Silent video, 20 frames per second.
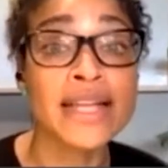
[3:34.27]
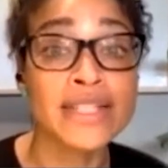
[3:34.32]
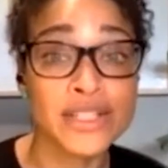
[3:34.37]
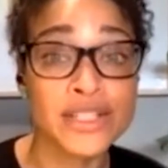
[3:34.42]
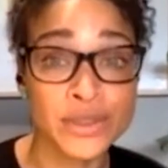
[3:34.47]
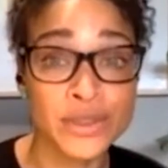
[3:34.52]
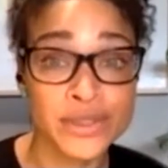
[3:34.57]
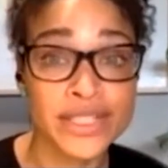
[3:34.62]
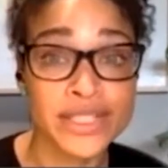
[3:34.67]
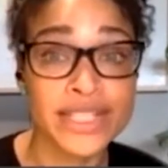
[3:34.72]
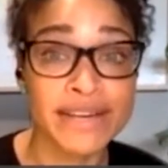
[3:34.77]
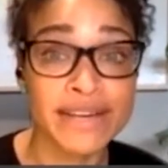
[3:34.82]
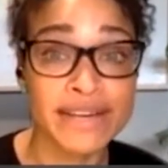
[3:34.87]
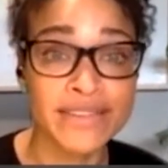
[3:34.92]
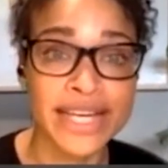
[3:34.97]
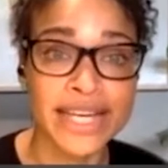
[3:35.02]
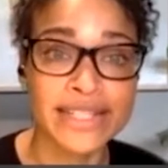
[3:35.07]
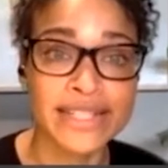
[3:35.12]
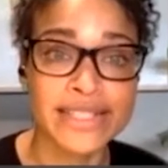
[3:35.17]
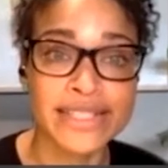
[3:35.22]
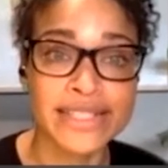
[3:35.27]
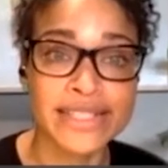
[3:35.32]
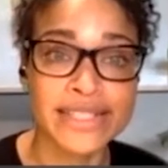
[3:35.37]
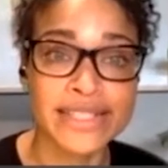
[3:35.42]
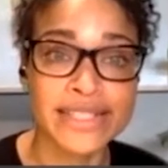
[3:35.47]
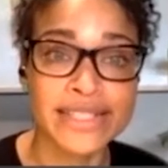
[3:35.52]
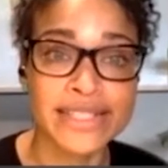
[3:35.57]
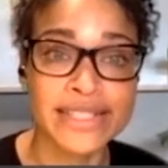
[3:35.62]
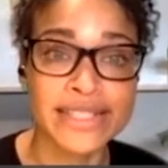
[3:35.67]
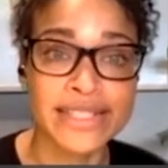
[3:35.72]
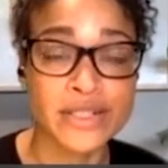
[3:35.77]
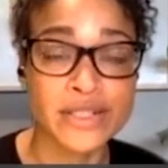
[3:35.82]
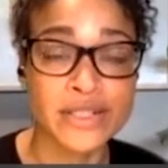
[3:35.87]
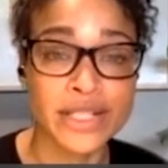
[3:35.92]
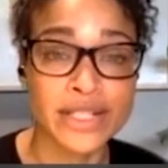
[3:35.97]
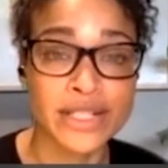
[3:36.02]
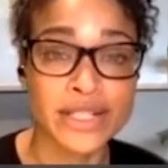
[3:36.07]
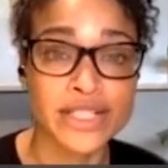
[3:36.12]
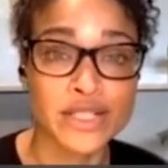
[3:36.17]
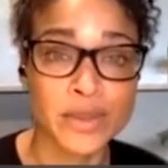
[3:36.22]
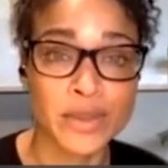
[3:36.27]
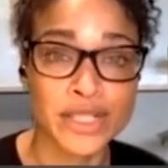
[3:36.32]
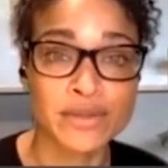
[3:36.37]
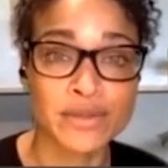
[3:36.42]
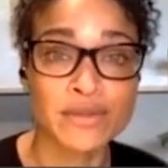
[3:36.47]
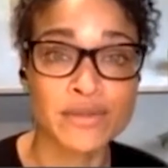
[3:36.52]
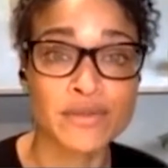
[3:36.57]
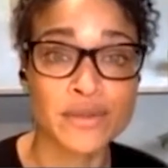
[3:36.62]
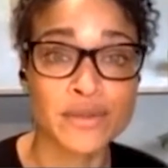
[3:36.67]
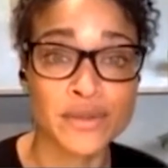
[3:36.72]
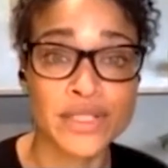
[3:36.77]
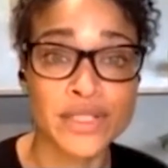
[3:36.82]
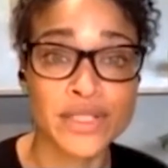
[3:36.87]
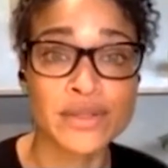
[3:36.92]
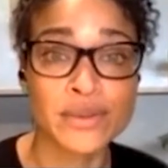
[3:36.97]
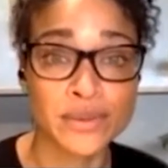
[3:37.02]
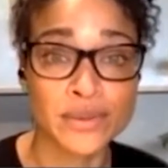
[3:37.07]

children in Afghanistan by Australian Special Force